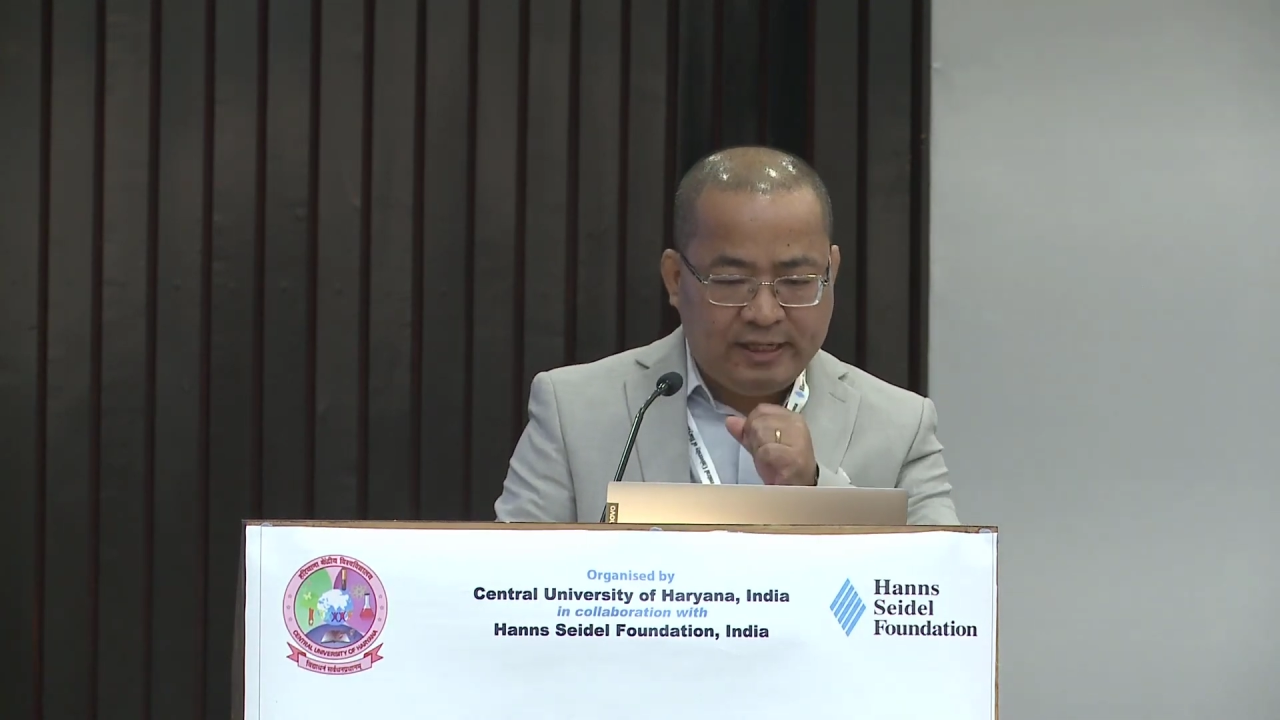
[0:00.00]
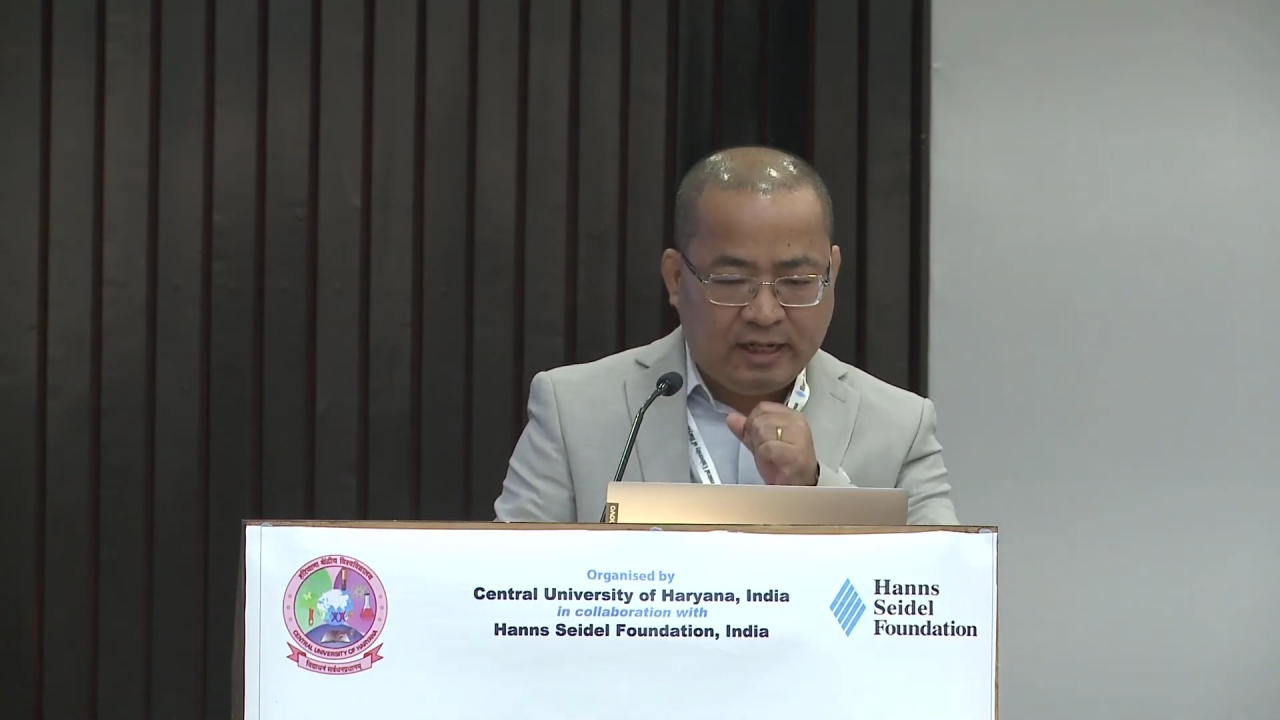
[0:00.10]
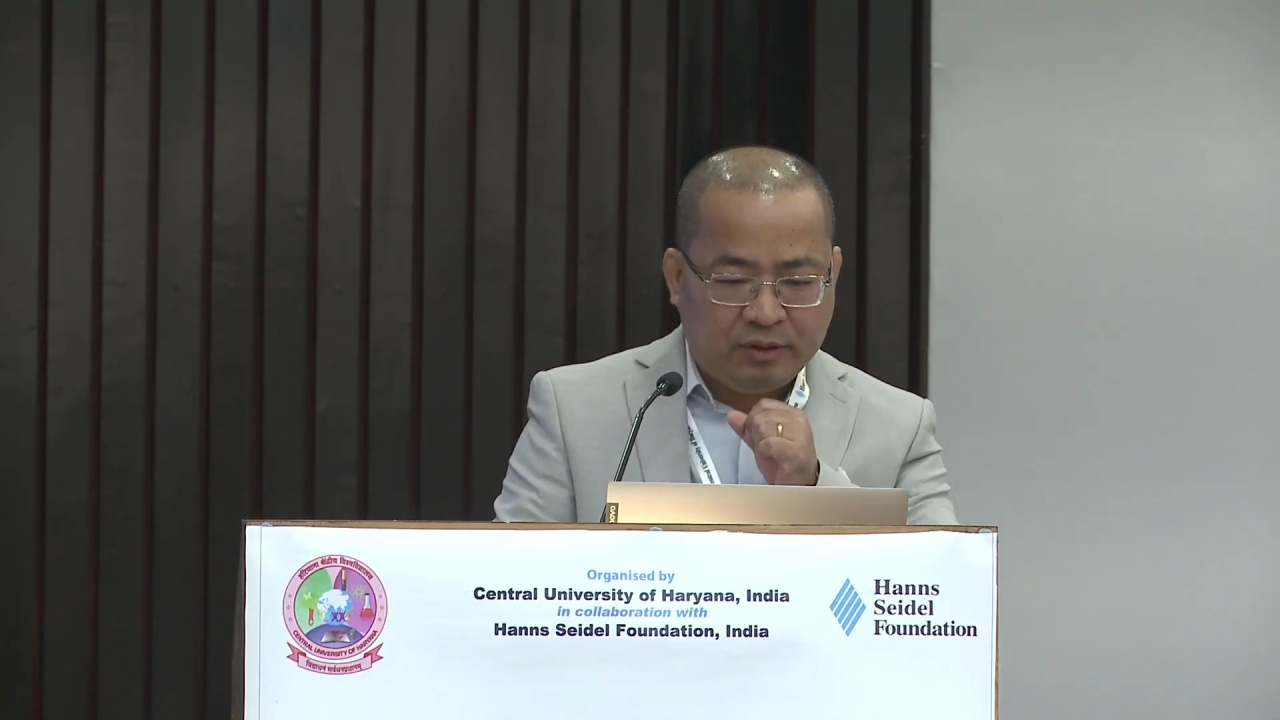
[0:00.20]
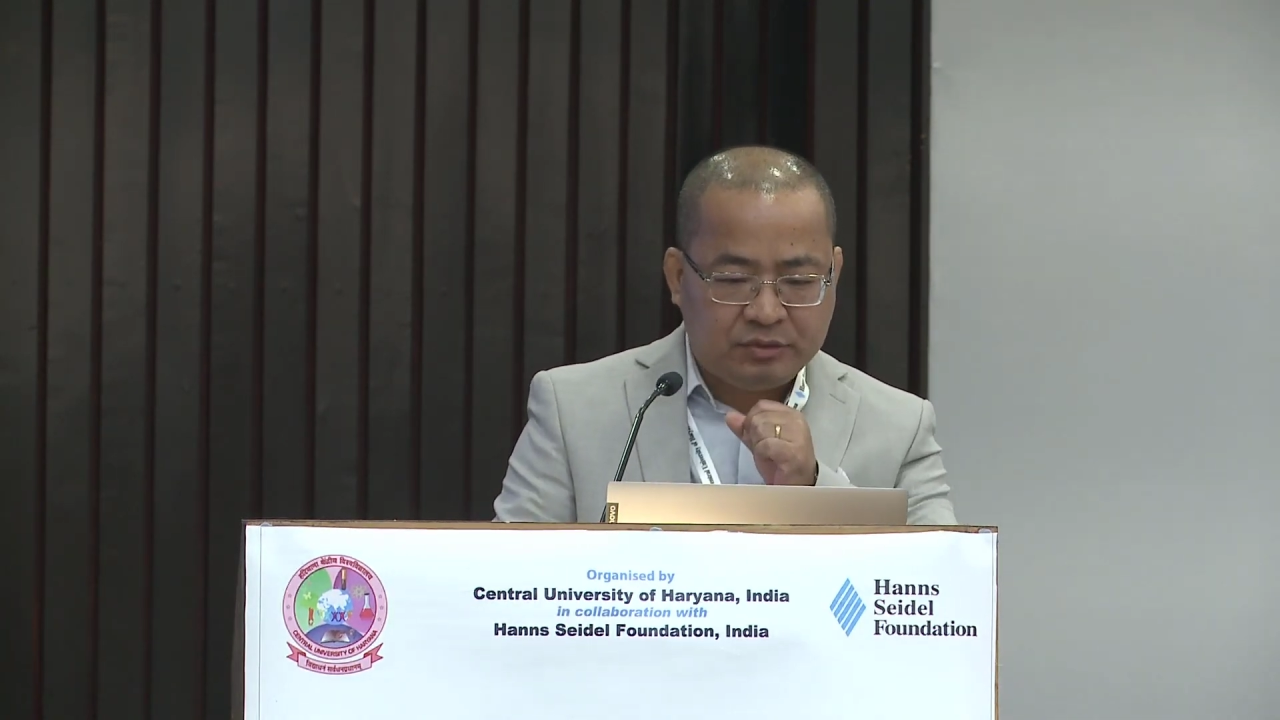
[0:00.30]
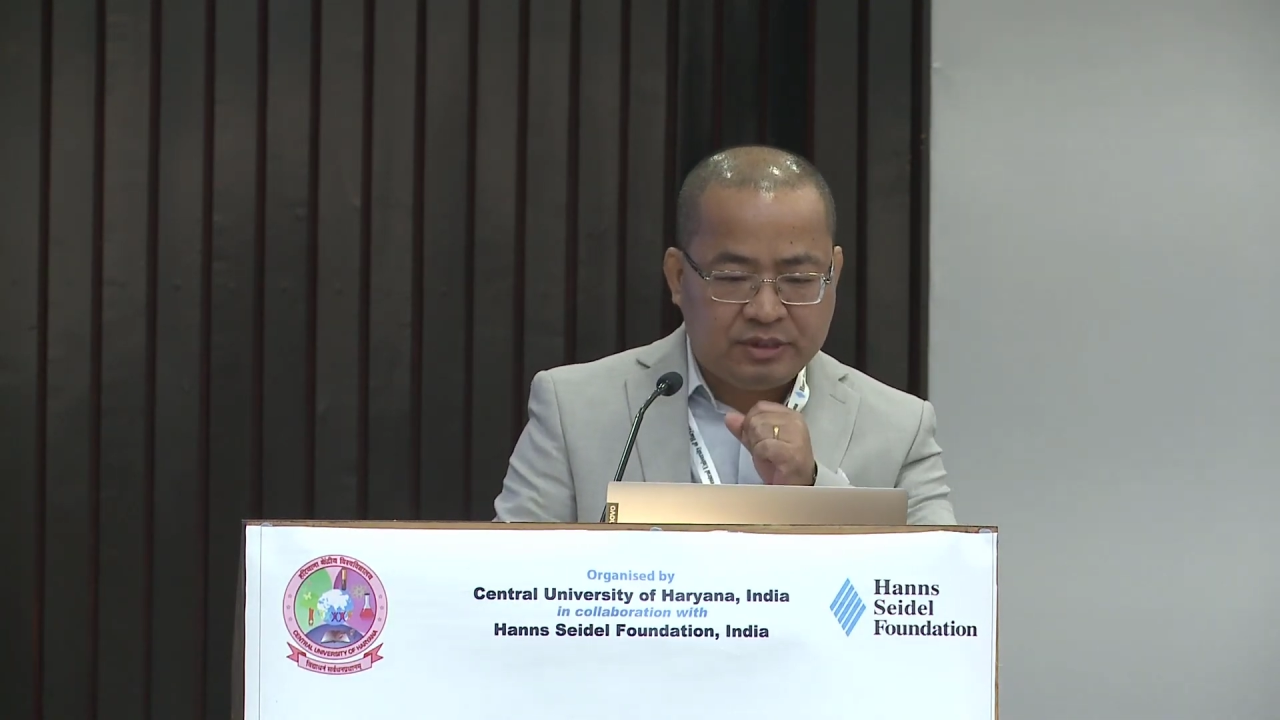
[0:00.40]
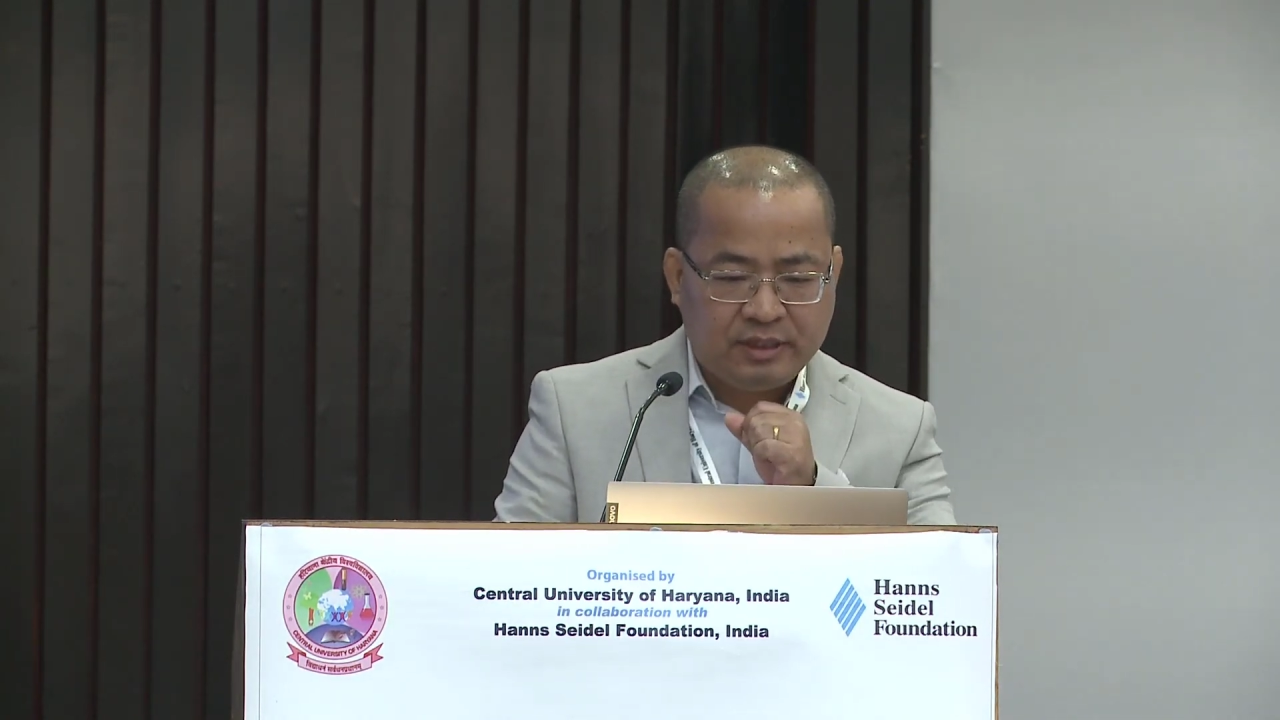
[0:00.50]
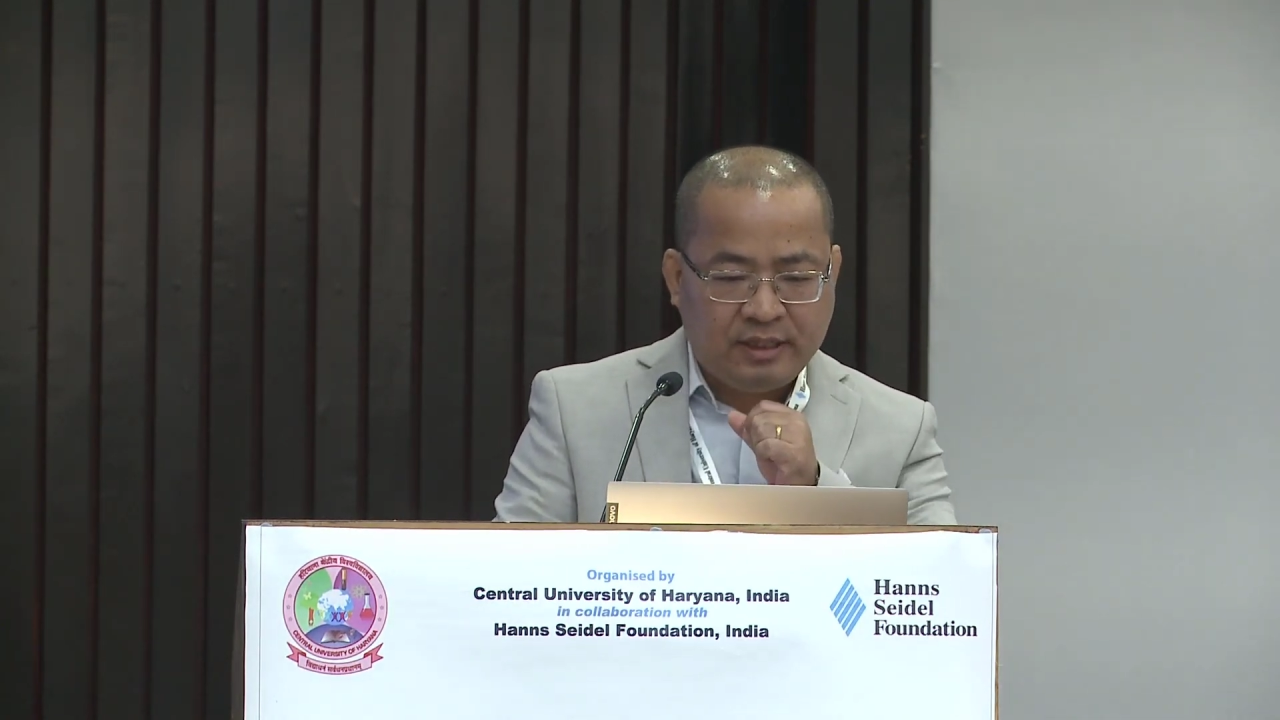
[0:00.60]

out